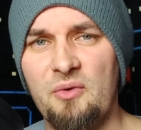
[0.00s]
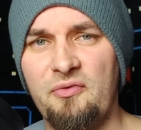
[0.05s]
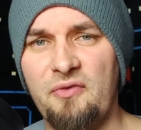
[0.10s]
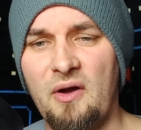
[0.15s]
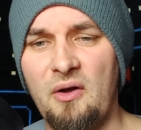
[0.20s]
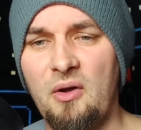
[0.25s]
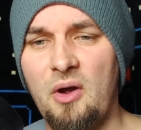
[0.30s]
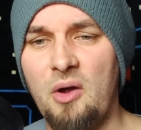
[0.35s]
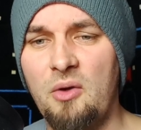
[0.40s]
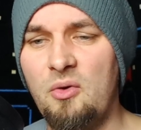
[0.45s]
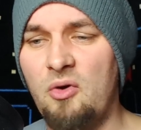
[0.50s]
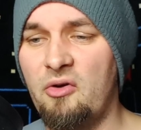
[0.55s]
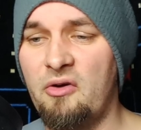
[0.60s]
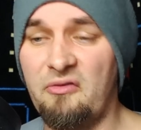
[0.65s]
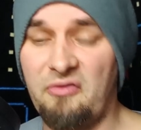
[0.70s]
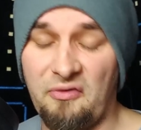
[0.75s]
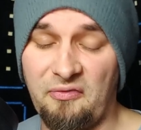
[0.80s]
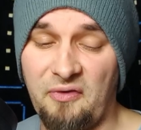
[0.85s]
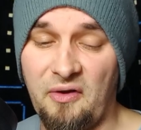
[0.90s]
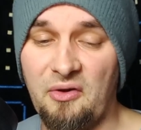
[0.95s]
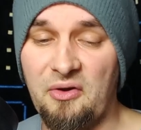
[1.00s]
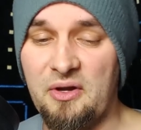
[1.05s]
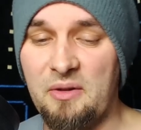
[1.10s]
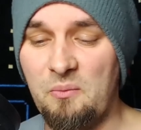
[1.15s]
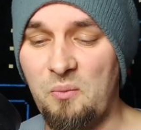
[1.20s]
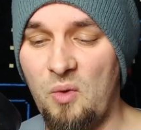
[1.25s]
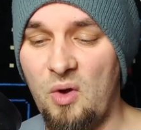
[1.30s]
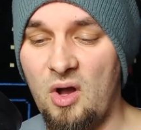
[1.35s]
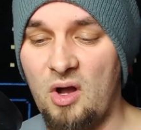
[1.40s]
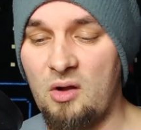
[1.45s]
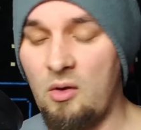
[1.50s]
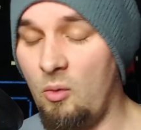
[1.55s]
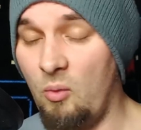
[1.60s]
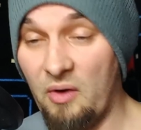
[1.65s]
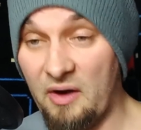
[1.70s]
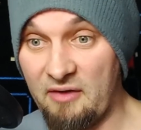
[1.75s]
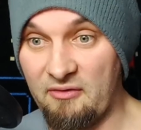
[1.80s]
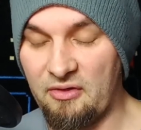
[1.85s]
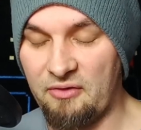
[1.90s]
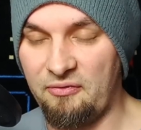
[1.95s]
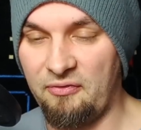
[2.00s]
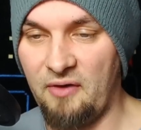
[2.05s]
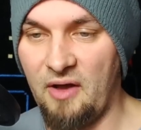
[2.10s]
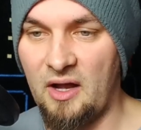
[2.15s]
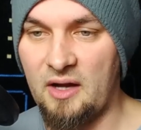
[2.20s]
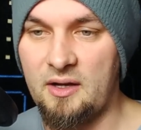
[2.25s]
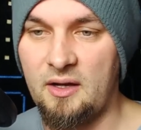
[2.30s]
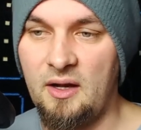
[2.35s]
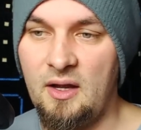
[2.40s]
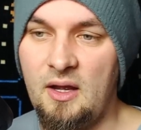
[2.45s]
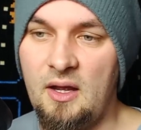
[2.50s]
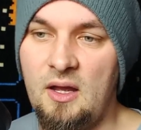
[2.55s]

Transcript: a photo or if a photo didn't work or whatever the fuck,